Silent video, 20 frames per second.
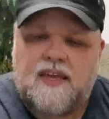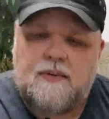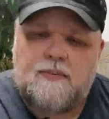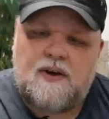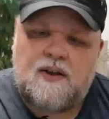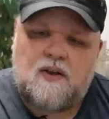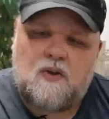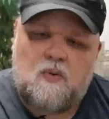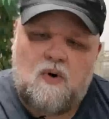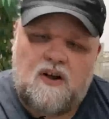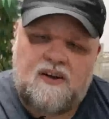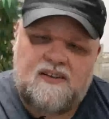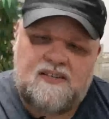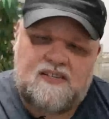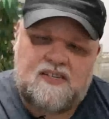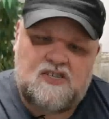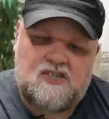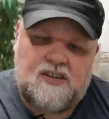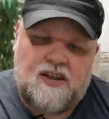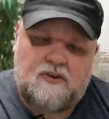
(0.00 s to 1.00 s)
The thing about
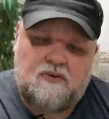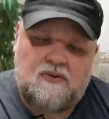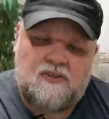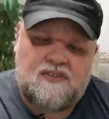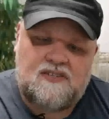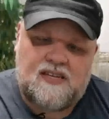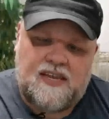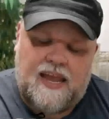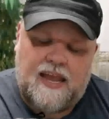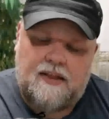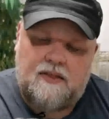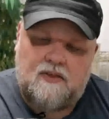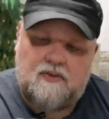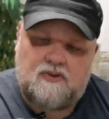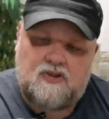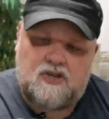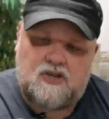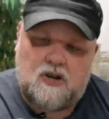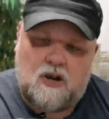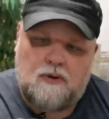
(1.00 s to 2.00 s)
iguanas in general is, again,
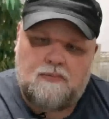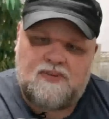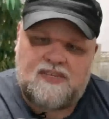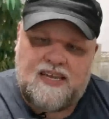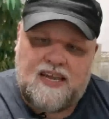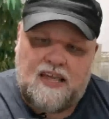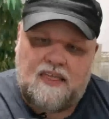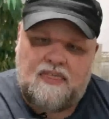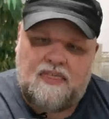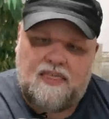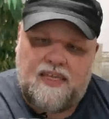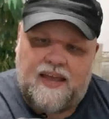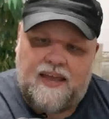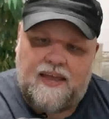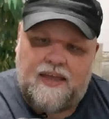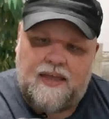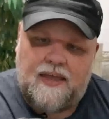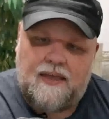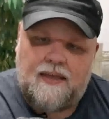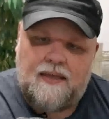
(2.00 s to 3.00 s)
those sharp teeth,
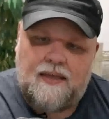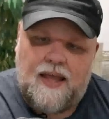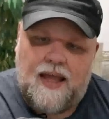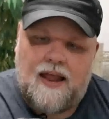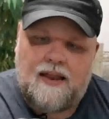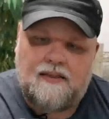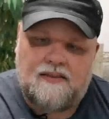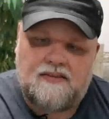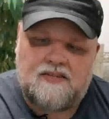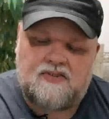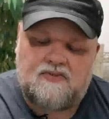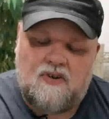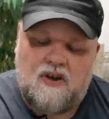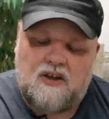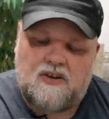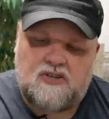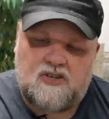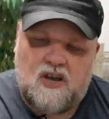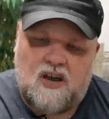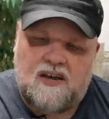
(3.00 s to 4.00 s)
like, and the
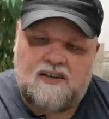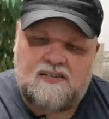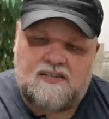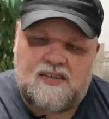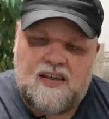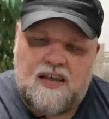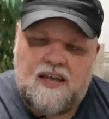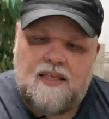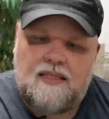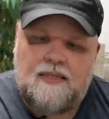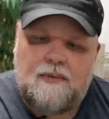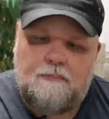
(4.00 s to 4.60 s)
strong jaws.